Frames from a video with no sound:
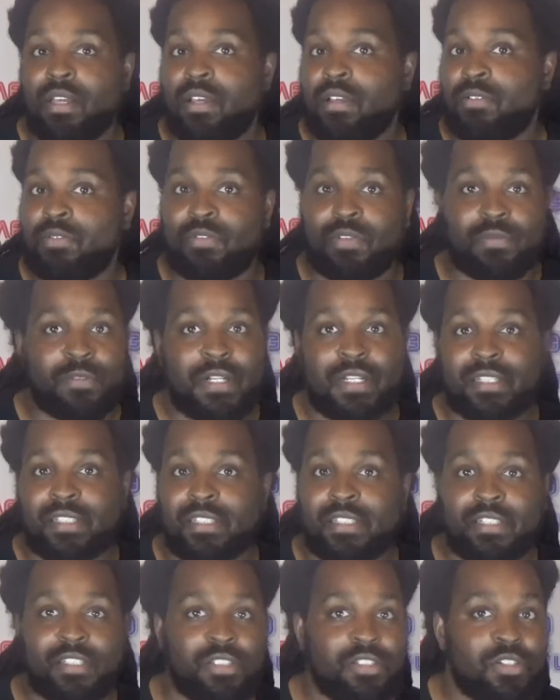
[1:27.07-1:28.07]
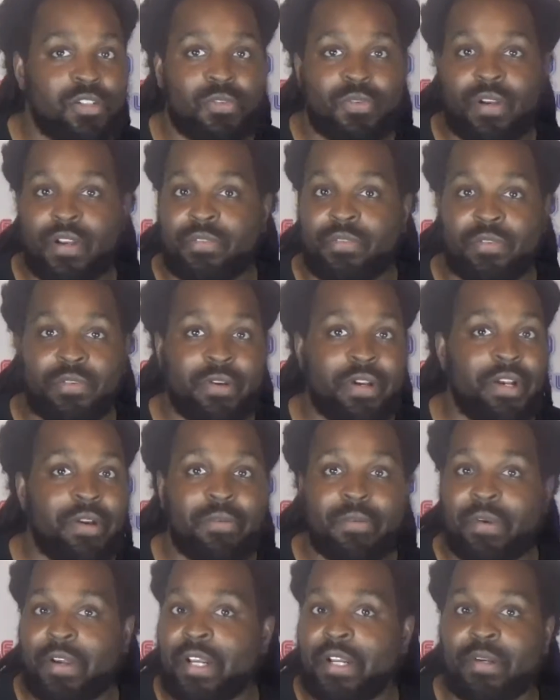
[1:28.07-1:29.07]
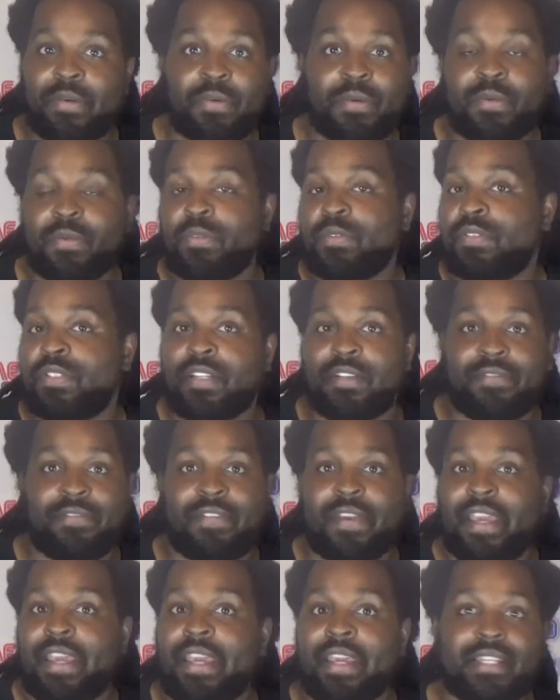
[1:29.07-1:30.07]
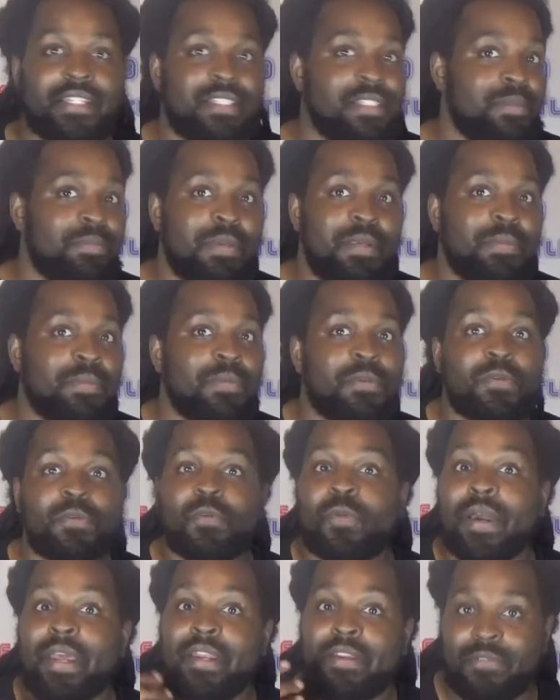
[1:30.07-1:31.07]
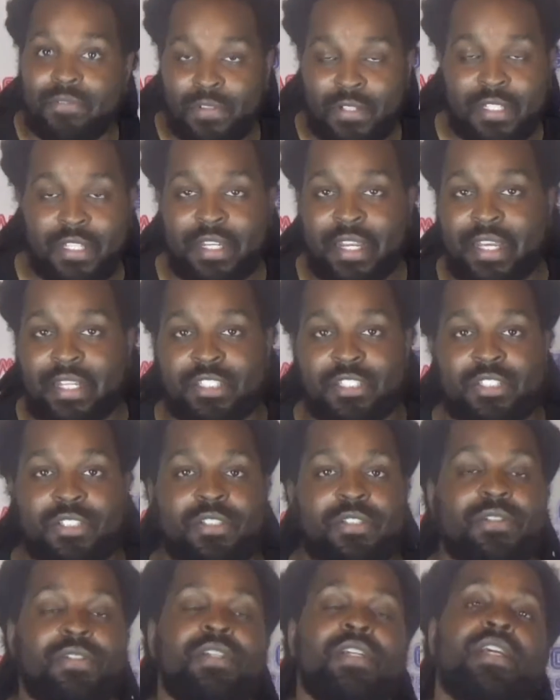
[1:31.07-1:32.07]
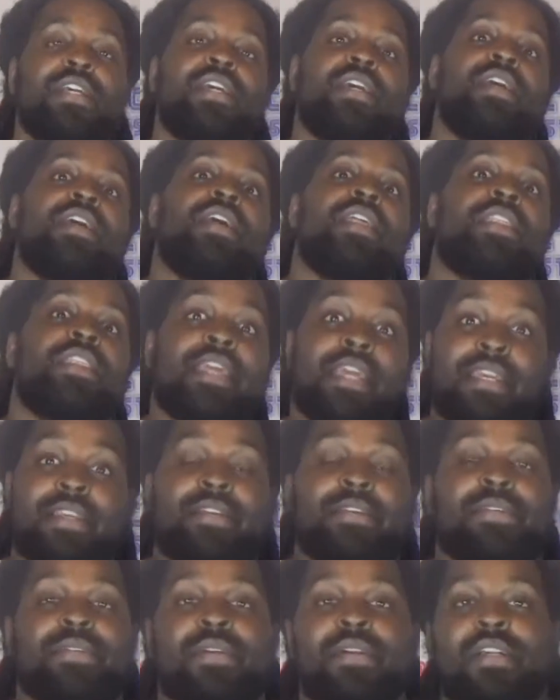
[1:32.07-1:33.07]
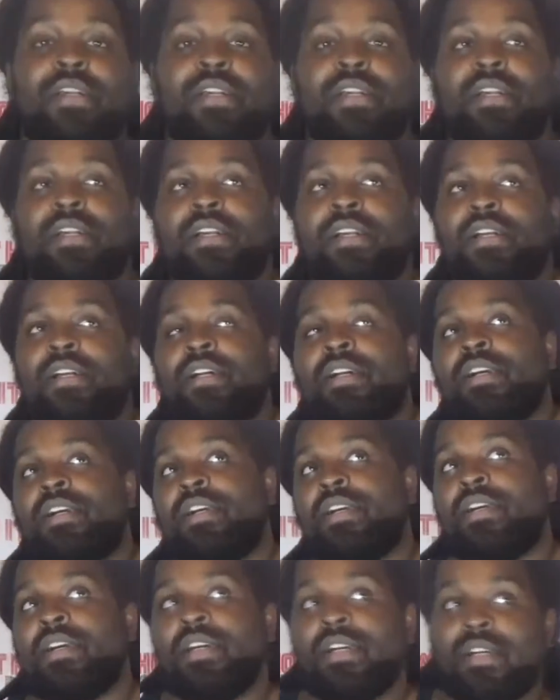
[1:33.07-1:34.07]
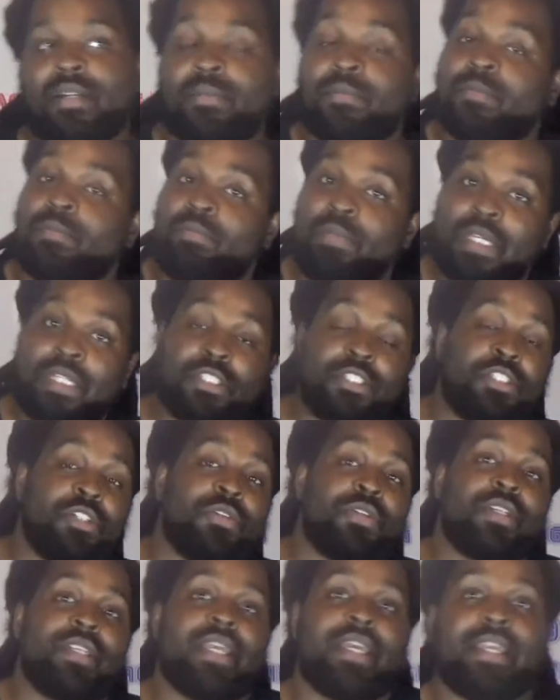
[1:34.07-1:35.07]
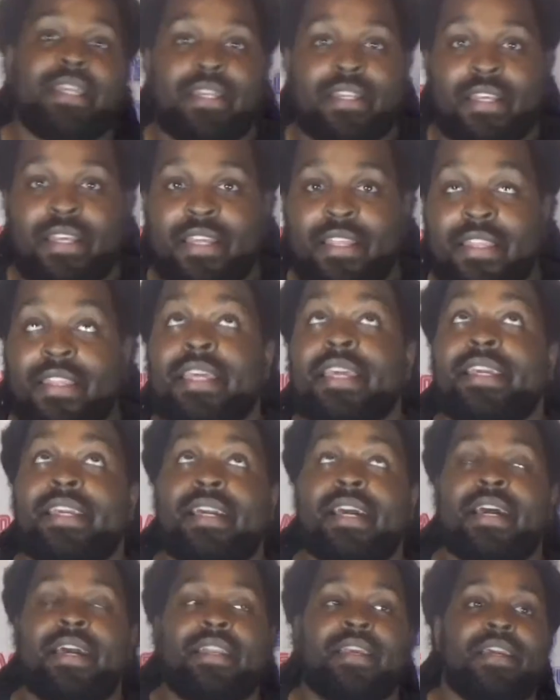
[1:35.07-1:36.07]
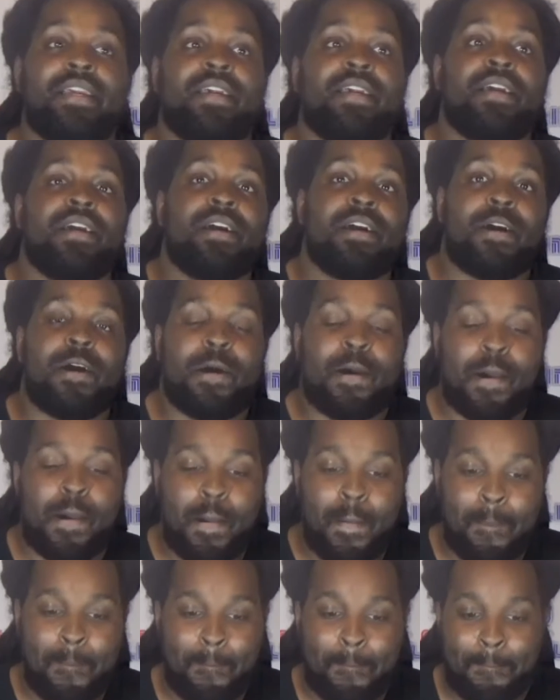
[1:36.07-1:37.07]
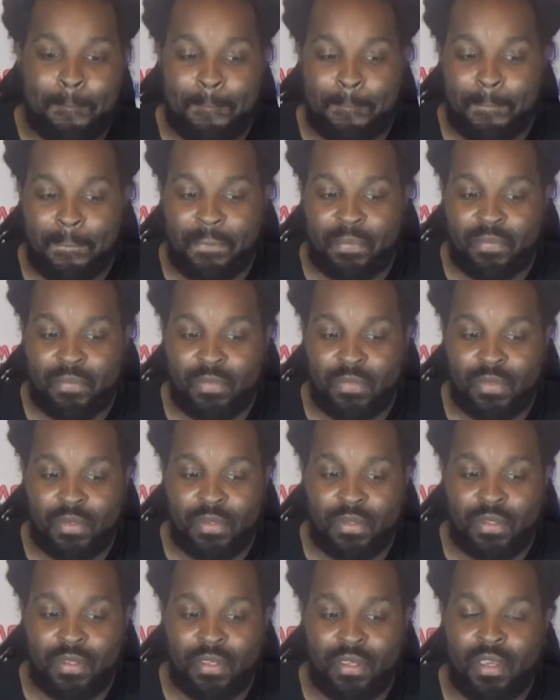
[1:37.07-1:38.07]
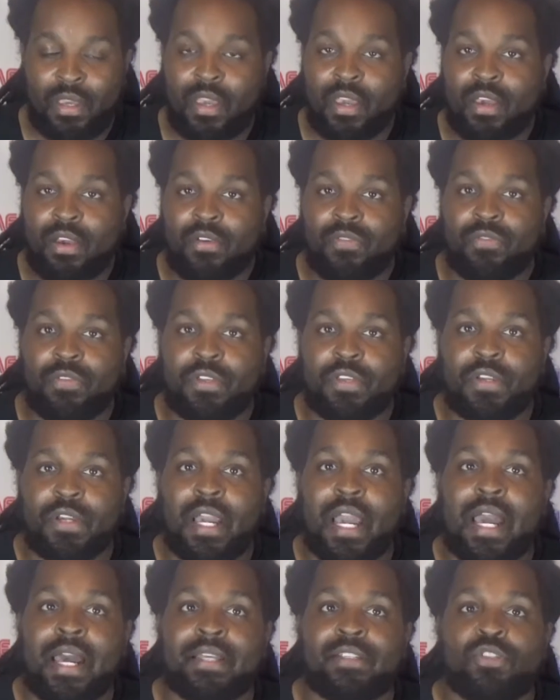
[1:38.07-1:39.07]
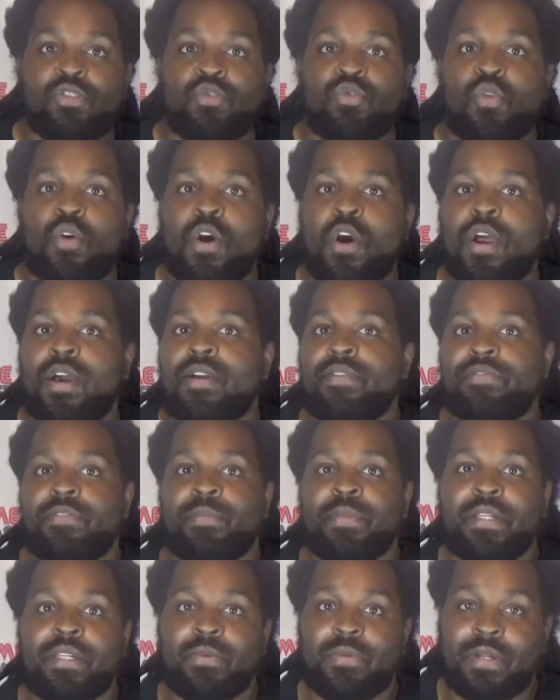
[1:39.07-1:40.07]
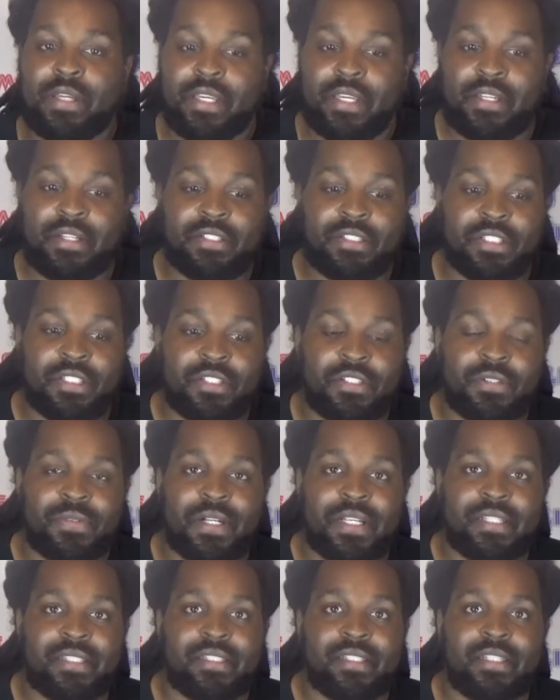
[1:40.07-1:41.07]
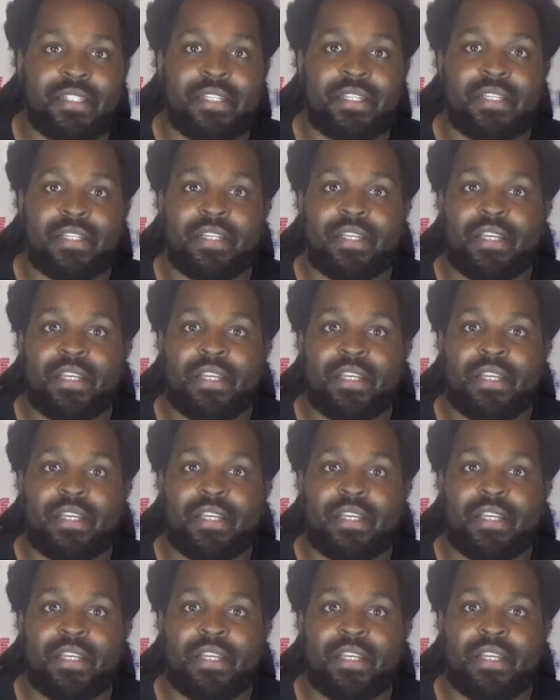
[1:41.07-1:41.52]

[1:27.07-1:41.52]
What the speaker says: From wrestlers to the referee, ring crew, to the fans and people waiting for the next show. Thank you. Biggest show to date. Thank God. For you guys who are unfamiliar with intergender wrestling,